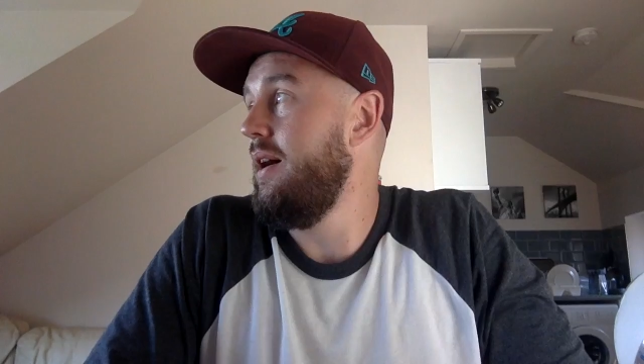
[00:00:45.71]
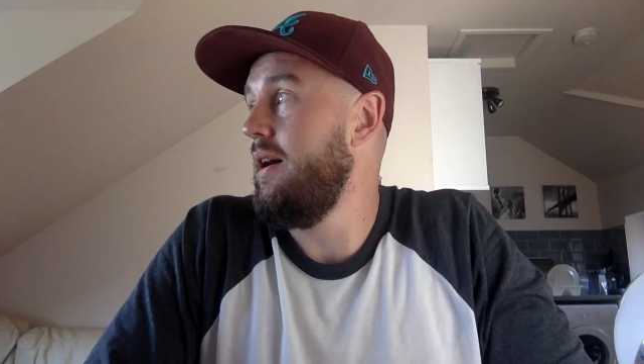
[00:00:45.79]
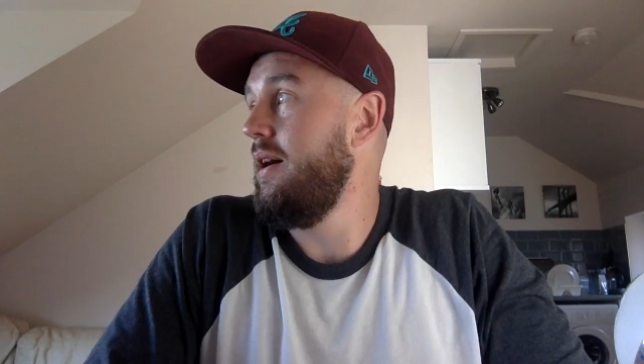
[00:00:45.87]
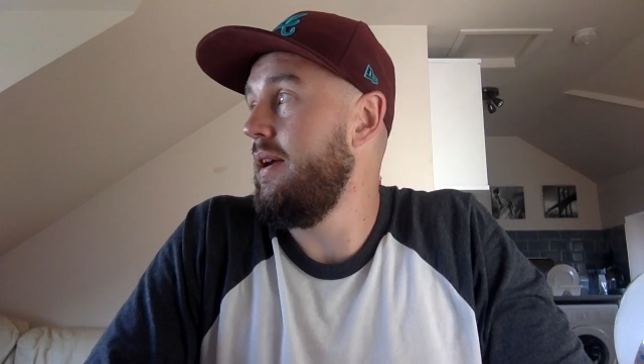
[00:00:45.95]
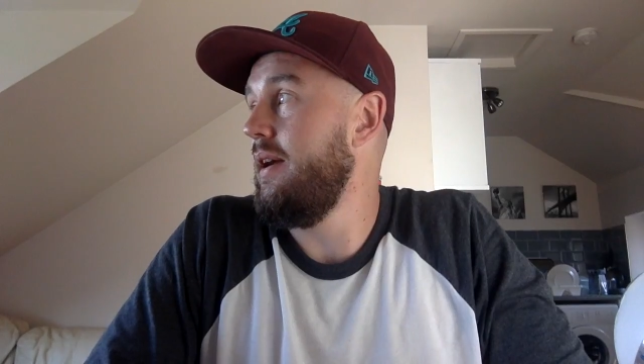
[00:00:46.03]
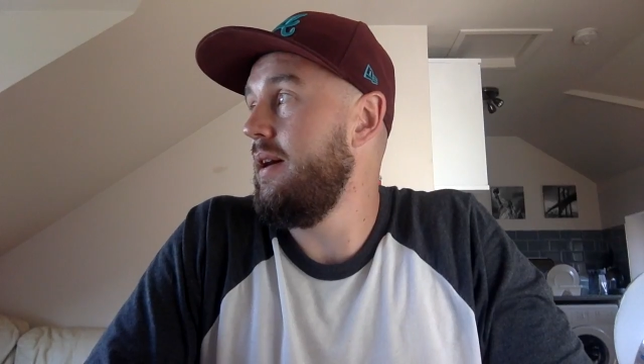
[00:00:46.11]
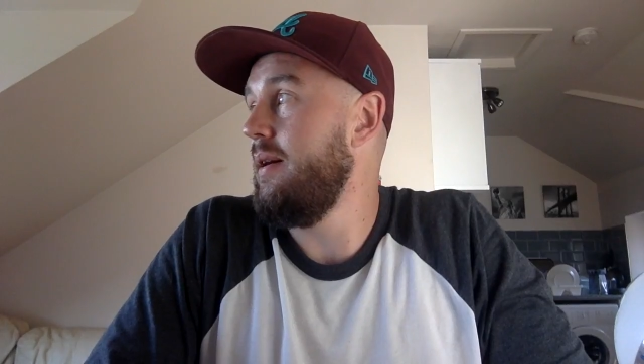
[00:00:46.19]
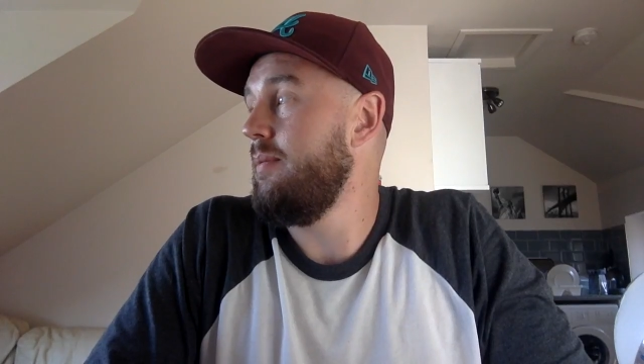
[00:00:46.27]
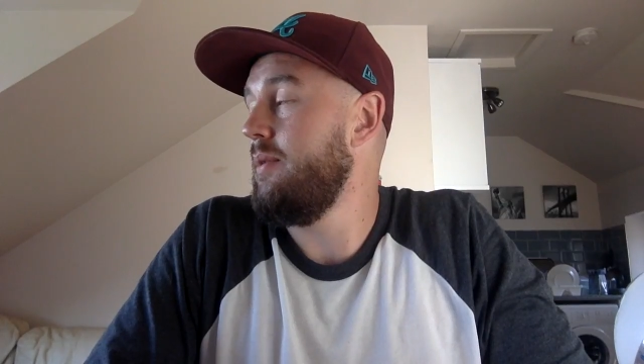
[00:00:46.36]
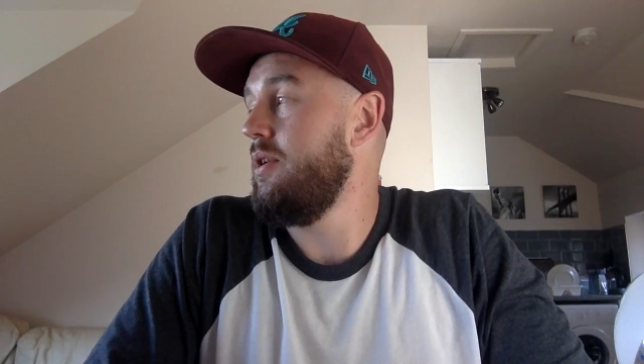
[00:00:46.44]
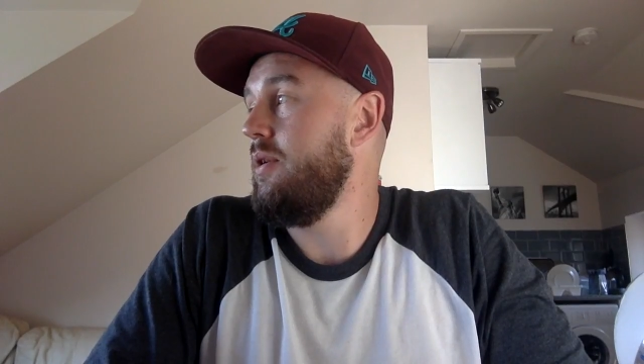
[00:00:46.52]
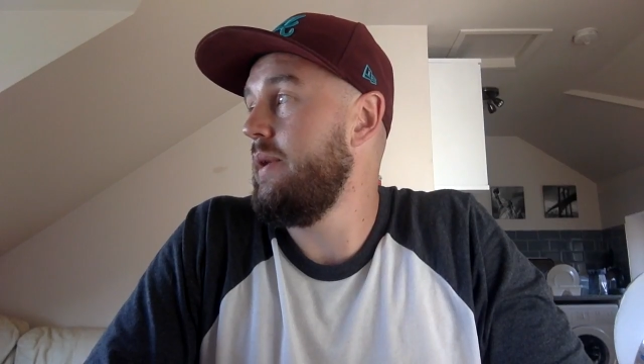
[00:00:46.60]
I am
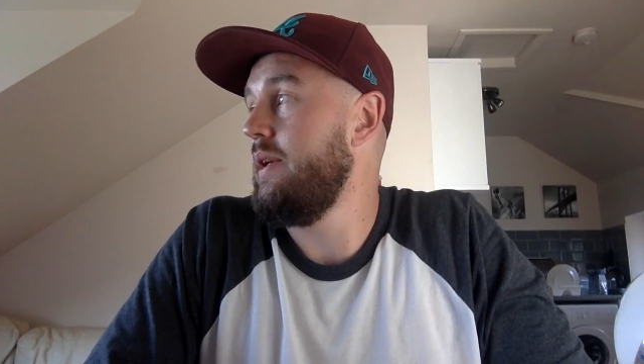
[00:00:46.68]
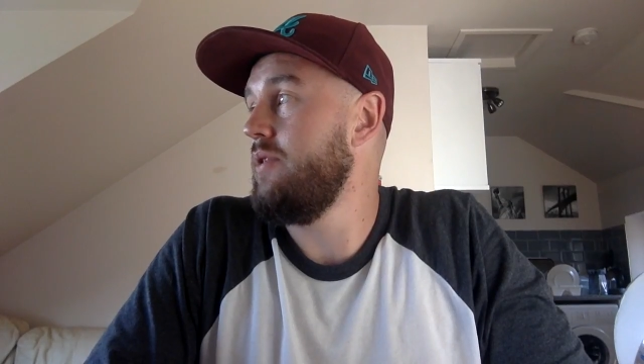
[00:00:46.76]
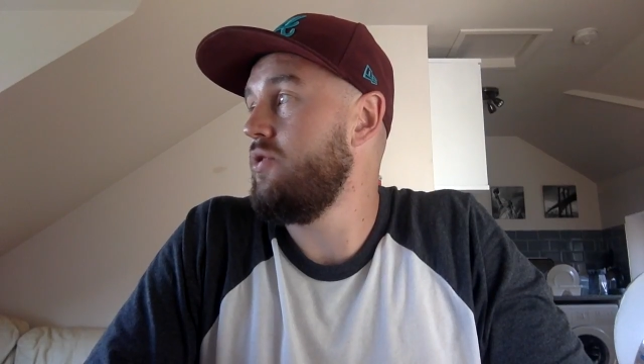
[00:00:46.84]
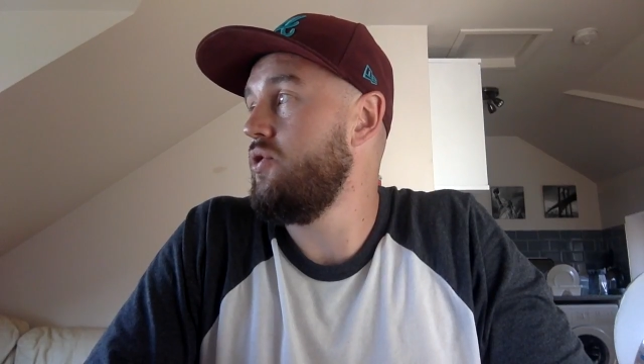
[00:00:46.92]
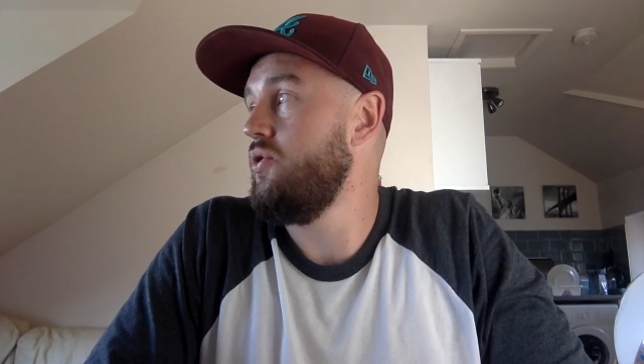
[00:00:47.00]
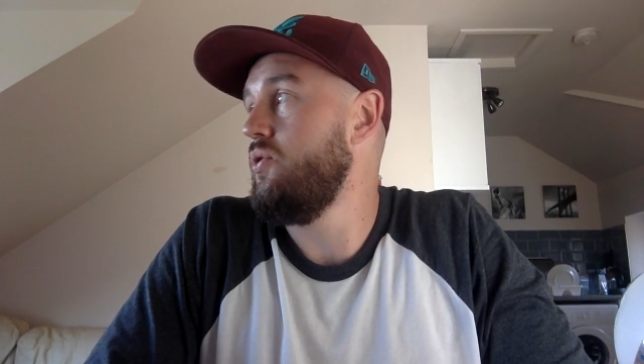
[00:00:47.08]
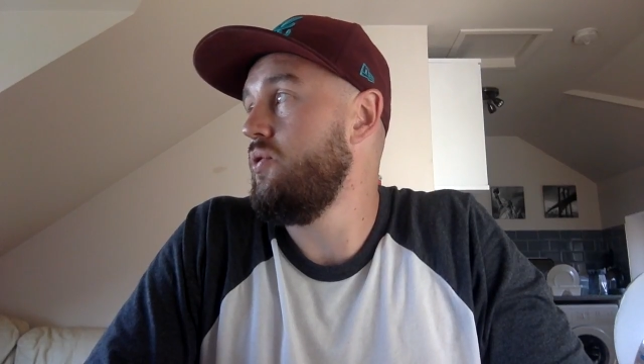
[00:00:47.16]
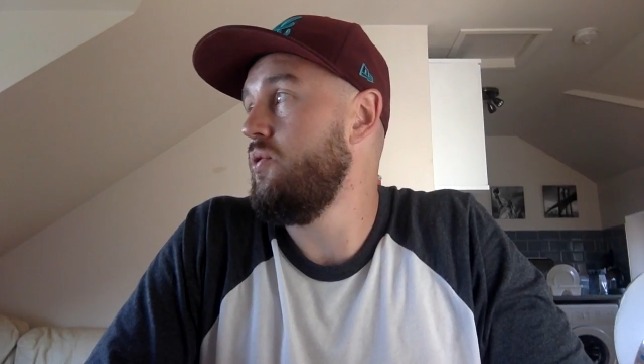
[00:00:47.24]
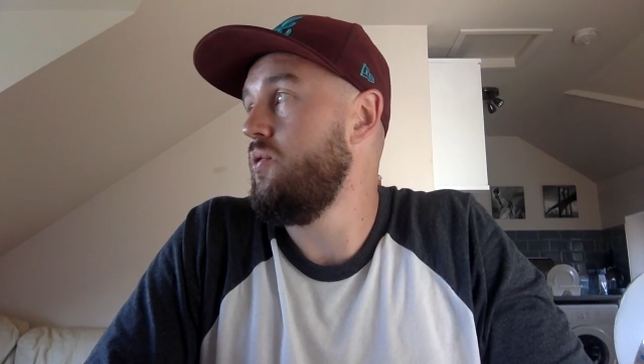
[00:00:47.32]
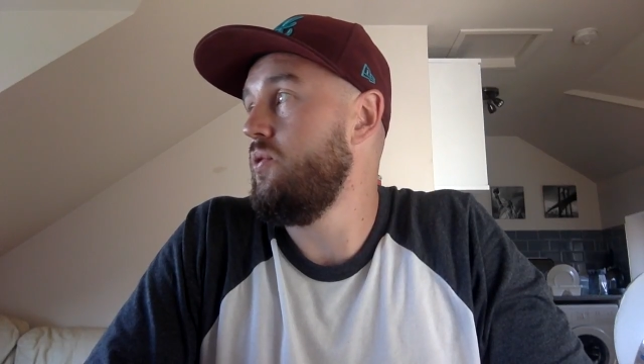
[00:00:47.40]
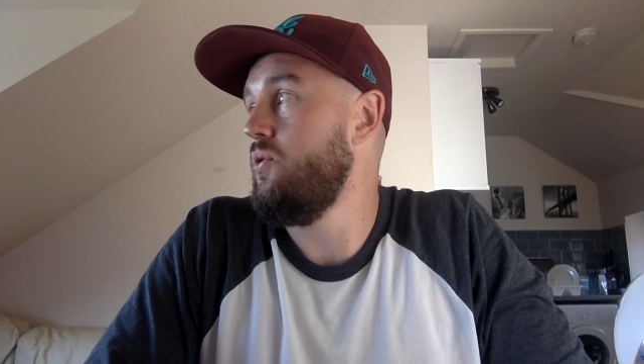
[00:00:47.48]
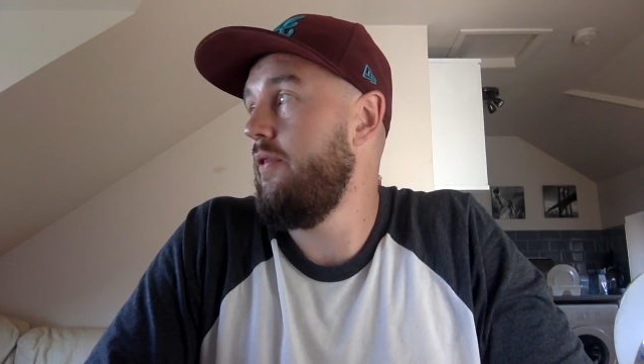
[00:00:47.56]
going
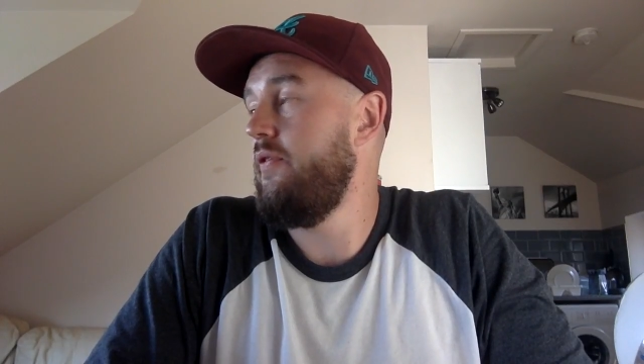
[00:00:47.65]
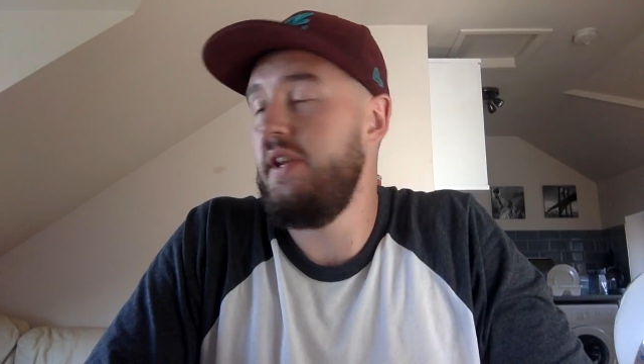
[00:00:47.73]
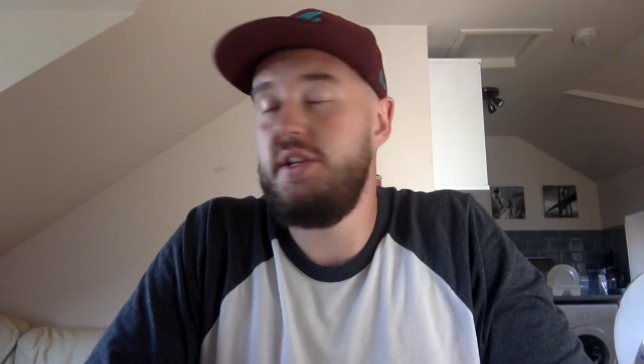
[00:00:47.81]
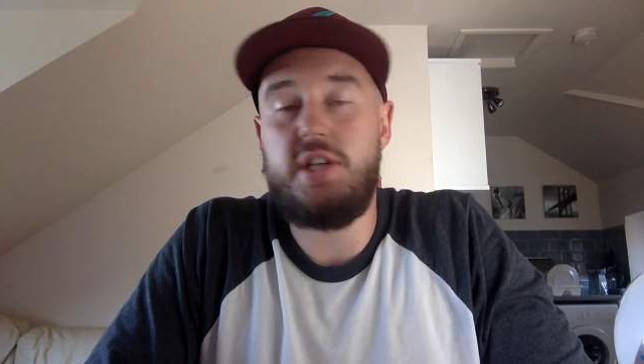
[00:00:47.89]
to finish